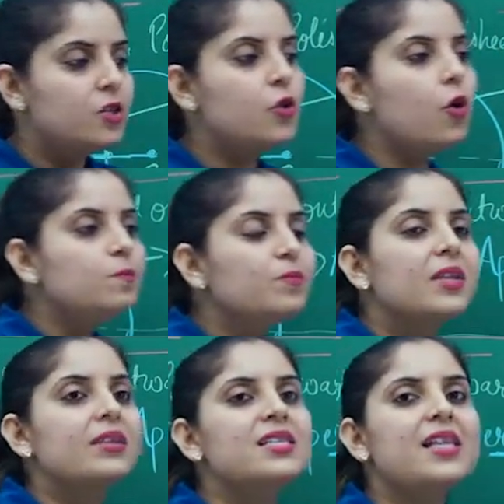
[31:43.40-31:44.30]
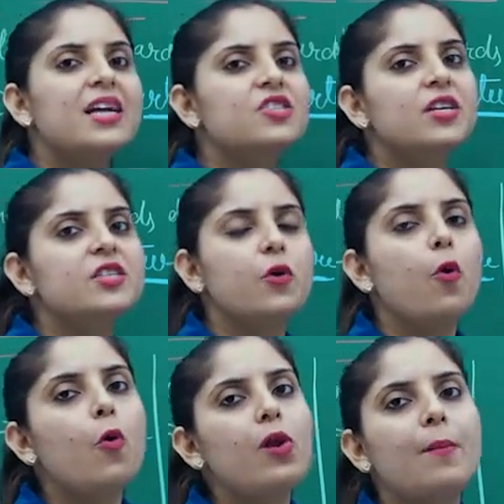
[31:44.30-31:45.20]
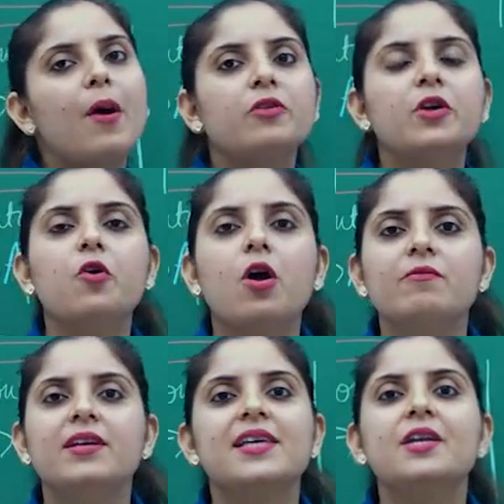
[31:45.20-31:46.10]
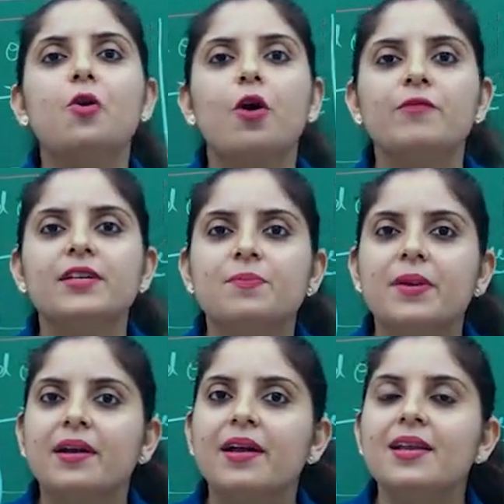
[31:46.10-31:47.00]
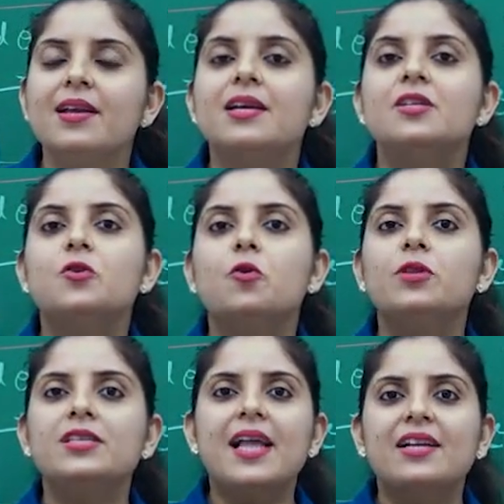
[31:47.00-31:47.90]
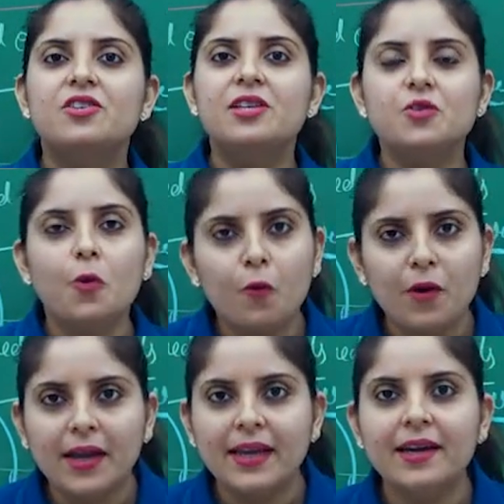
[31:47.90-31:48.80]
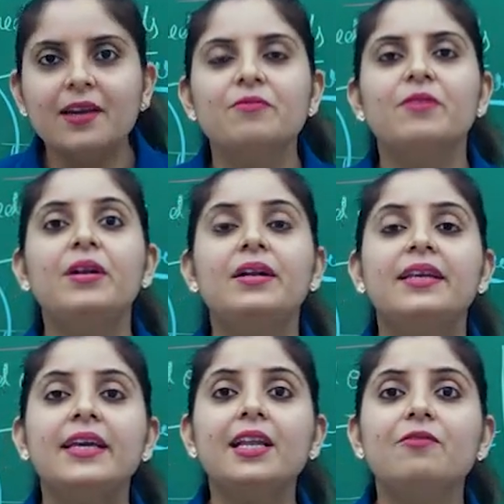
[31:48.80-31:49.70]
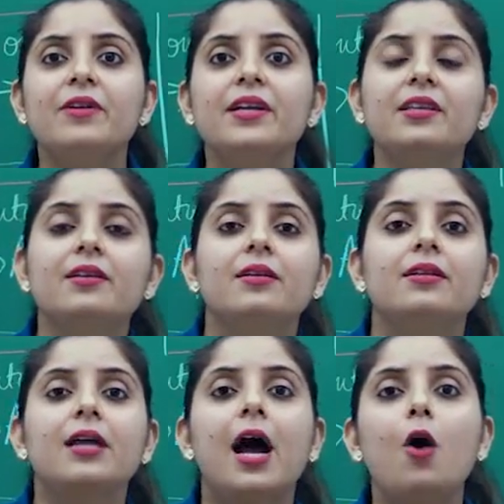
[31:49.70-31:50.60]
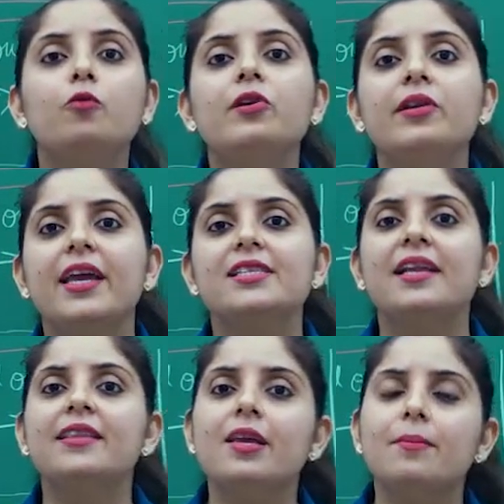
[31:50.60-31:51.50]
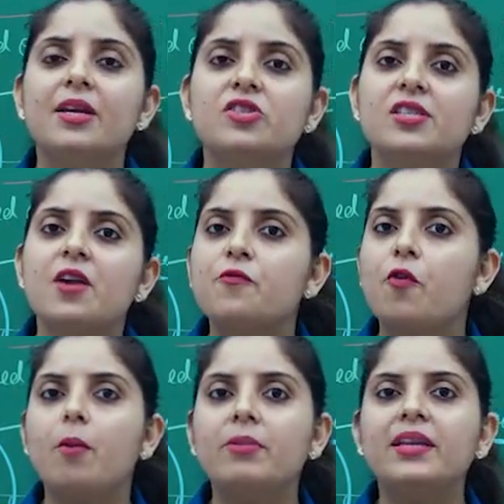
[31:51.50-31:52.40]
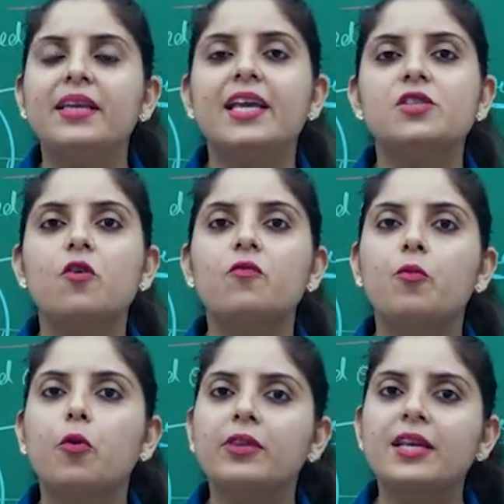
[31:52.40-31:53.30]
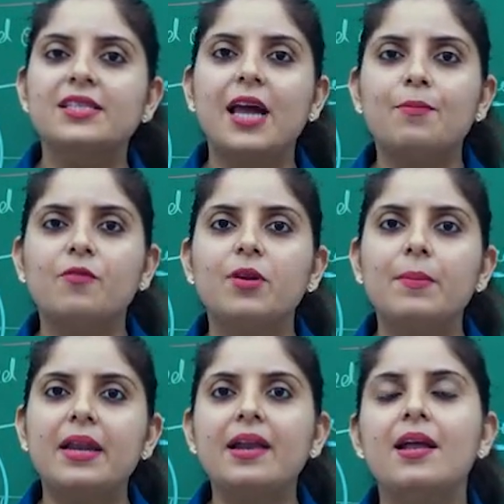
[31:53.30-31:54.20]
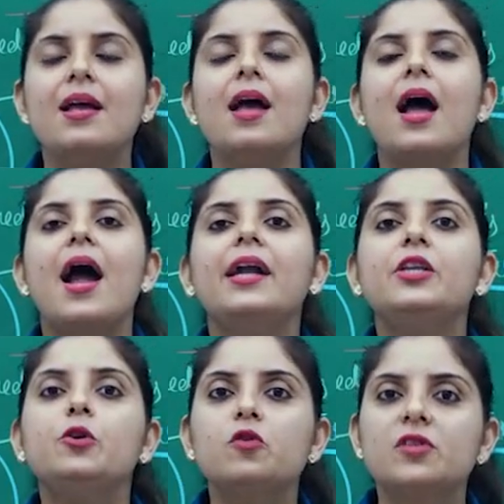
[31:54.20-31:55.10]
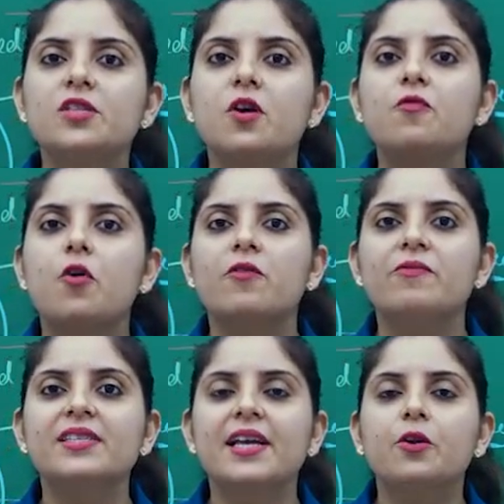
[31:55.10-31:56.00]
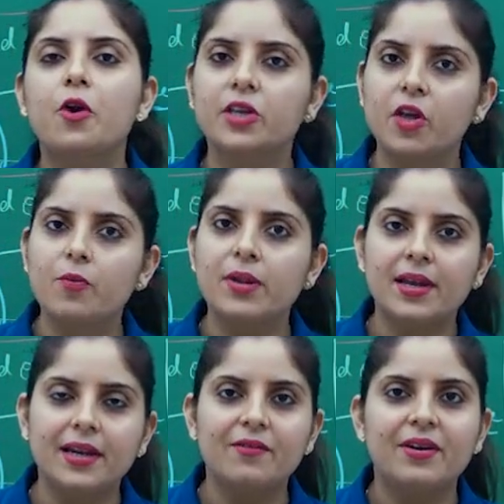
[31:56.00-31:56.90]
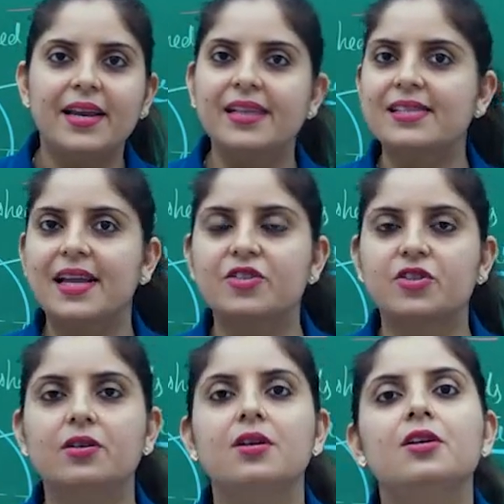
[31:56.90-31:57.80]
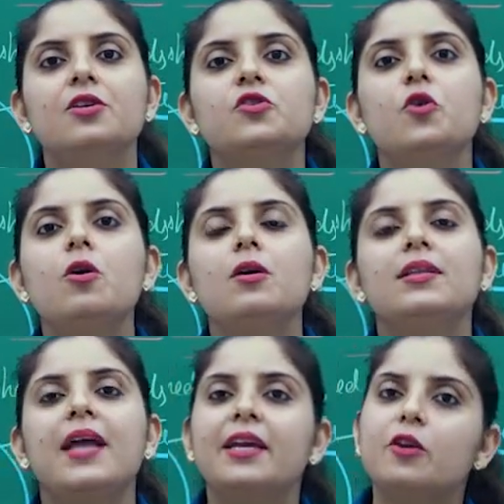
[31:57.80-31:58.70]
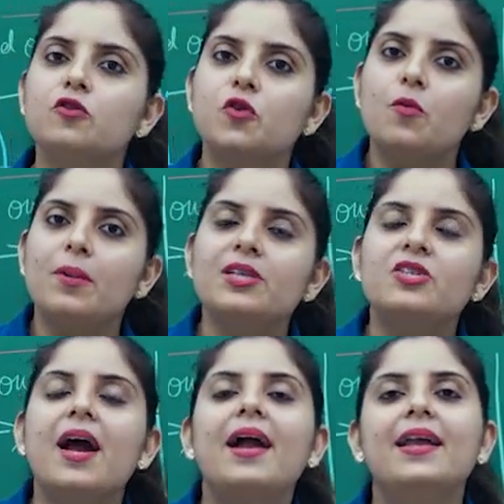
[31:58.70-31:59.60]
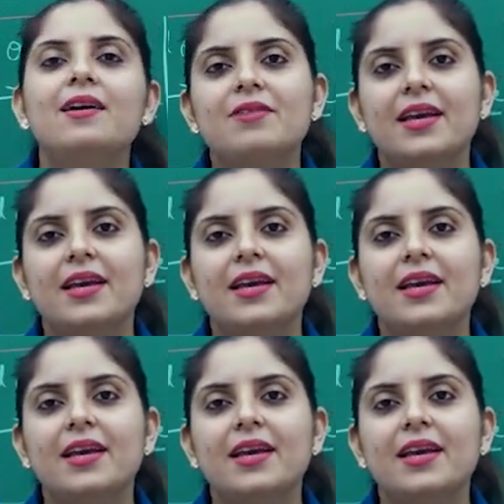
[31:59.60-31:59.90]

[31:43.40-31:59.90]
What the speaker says: So this lecture is all about the convex and convex mirror. So this lecture is over here. We will deal with how the rays and the images are formed in case of both these type of the mirror, and uses of convex and concave mirror in our next lecture. So thank you so much and have a